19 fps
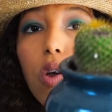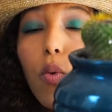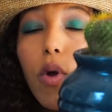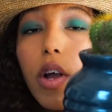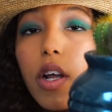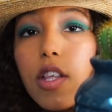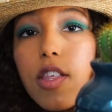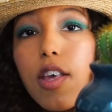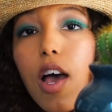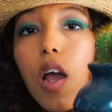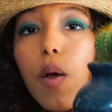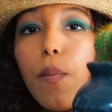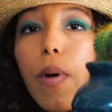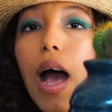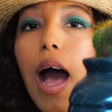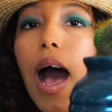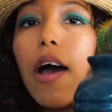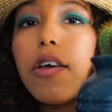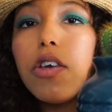we're gonna talk
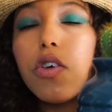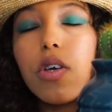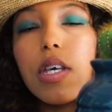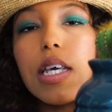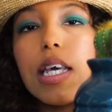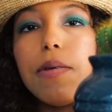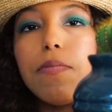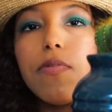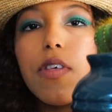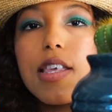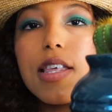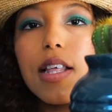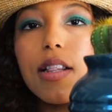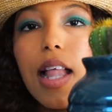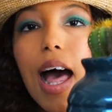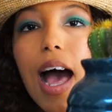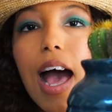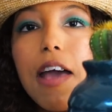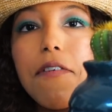about how you can keep this
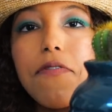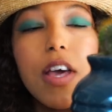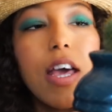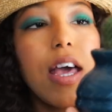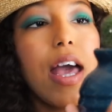alive,